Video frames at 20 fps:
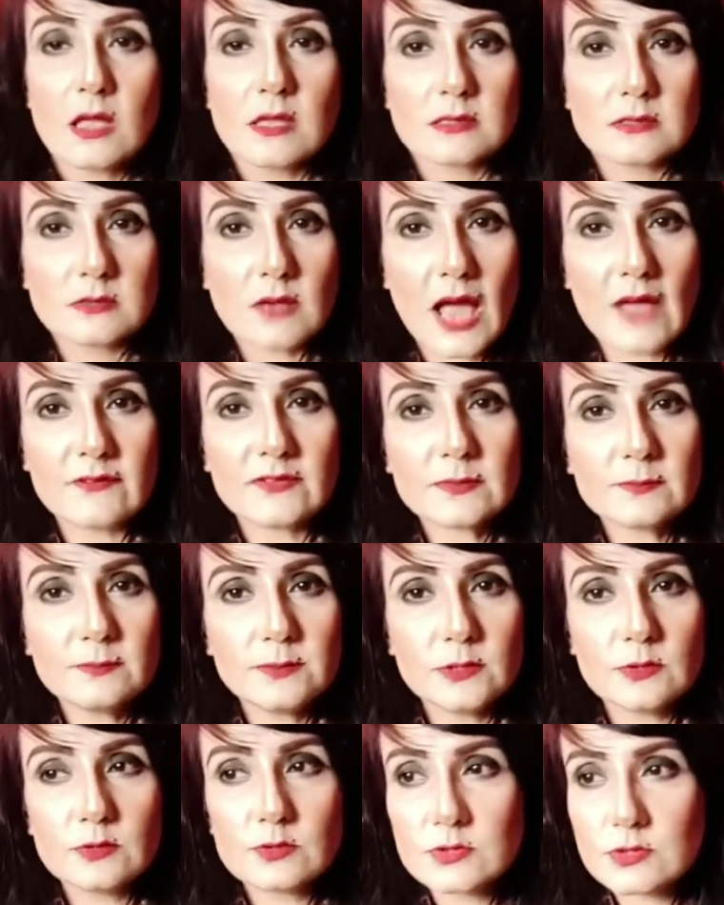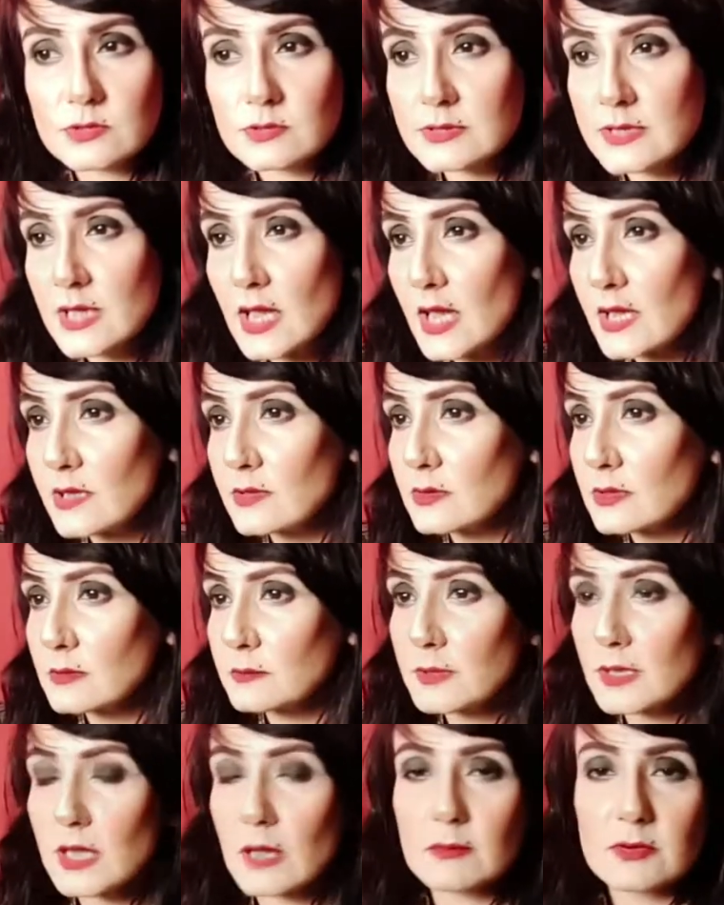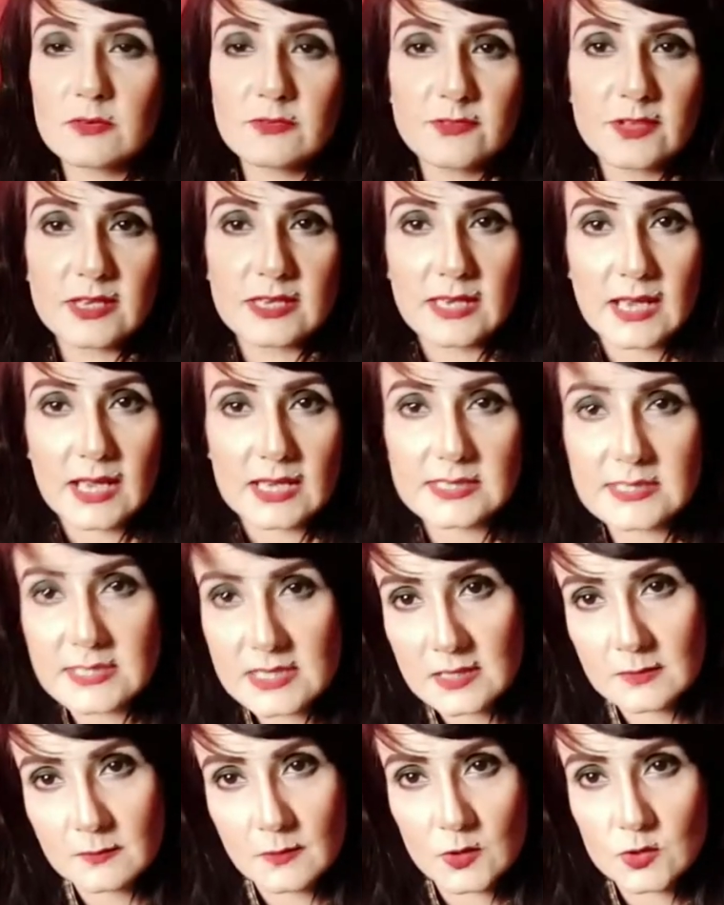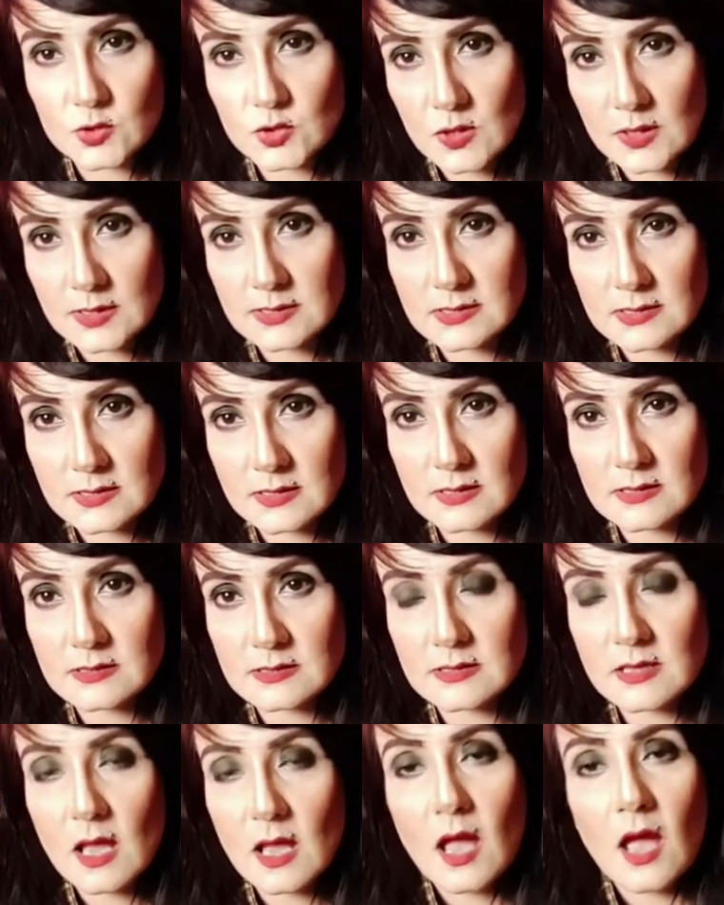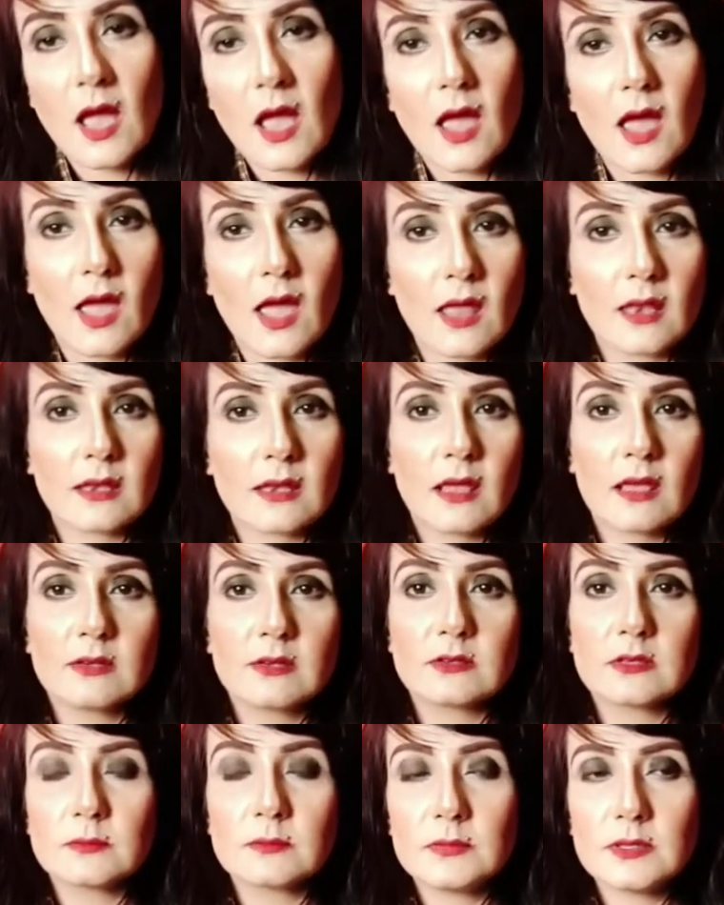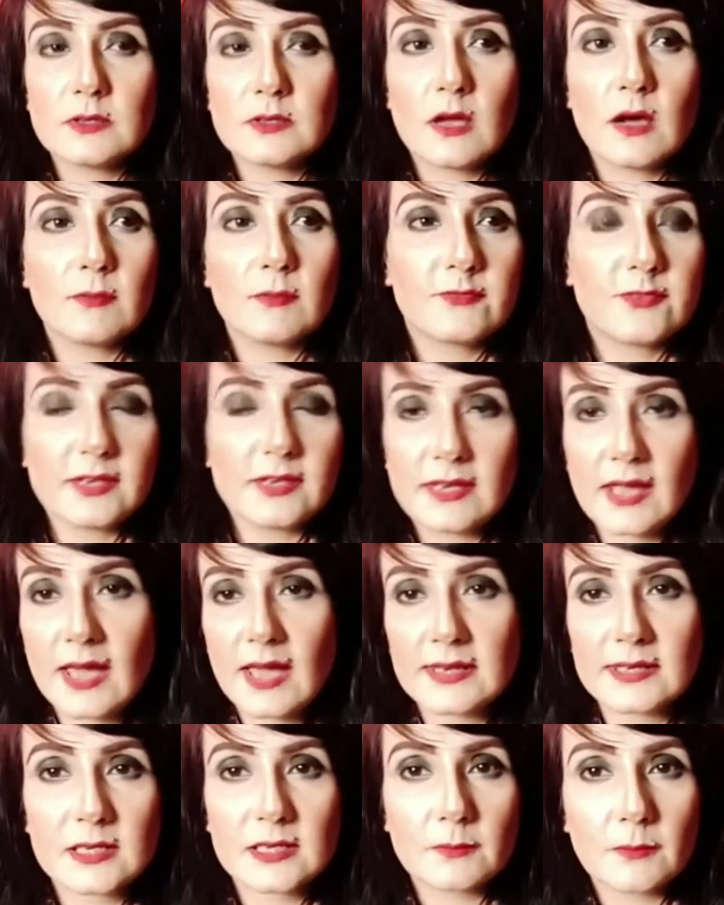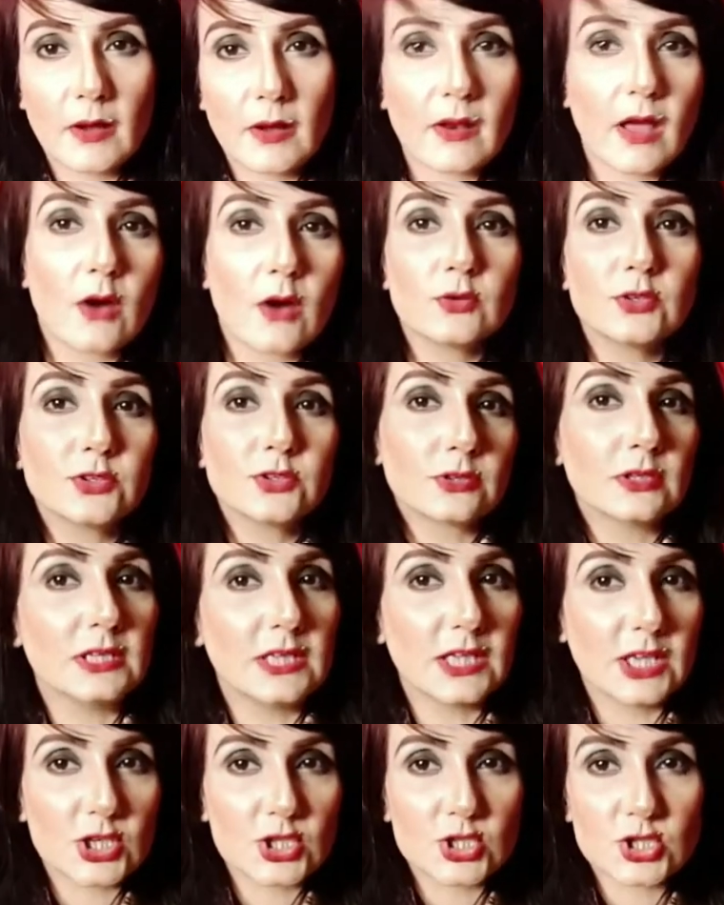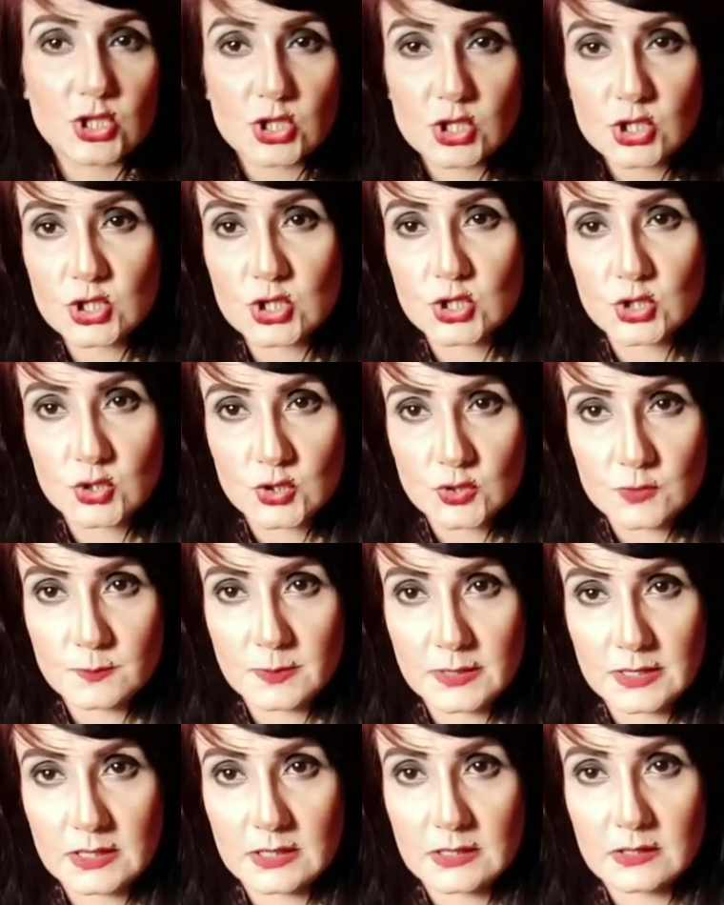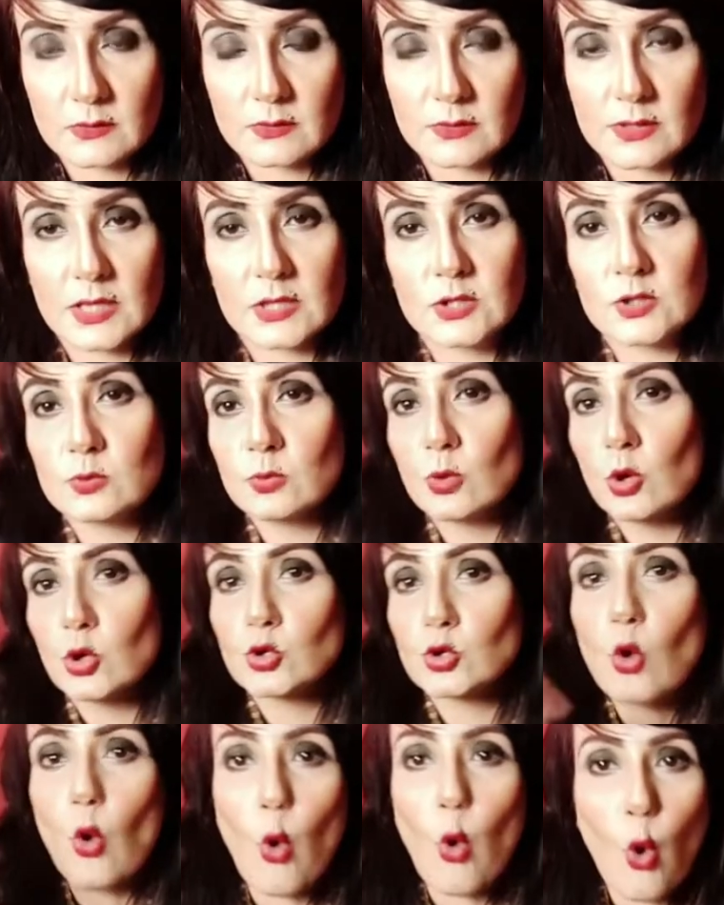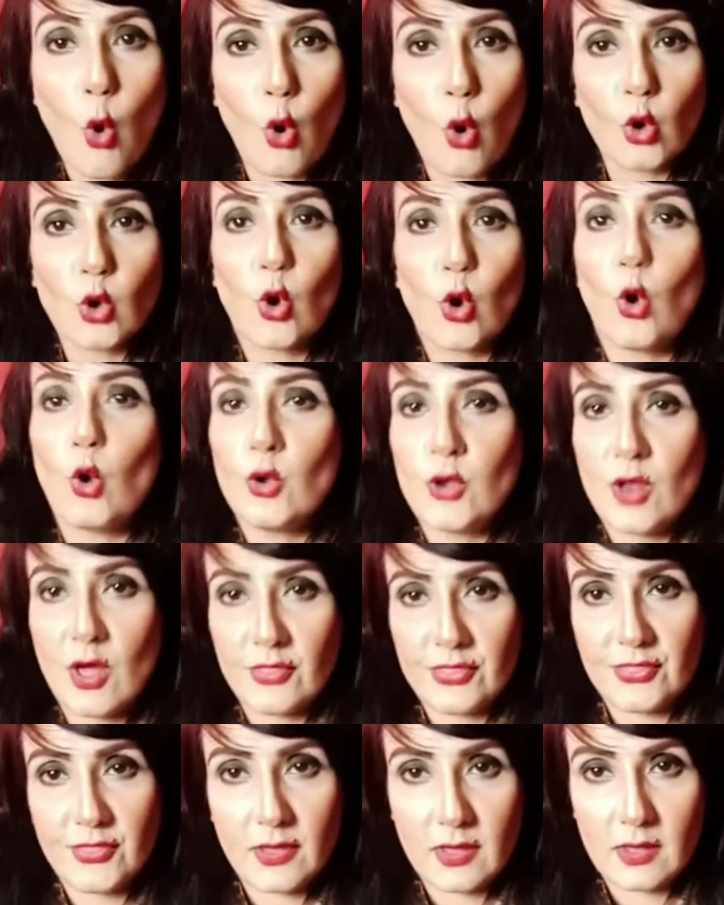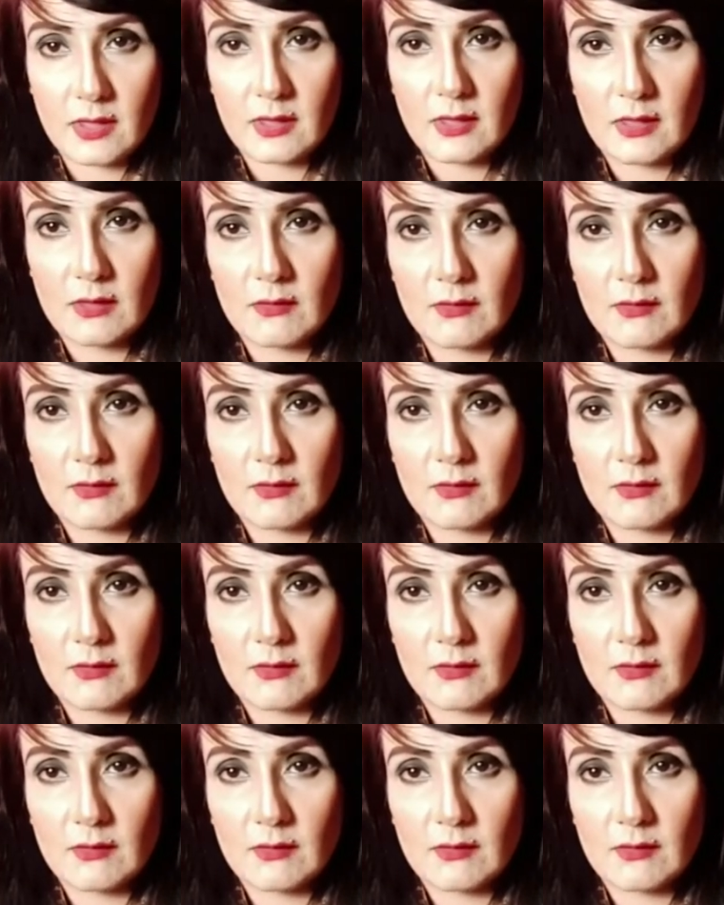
So having Pluto there, you can become a fanatic about justice, and you can be a fanatic about how a relation should be. Okay, you want all or nothing.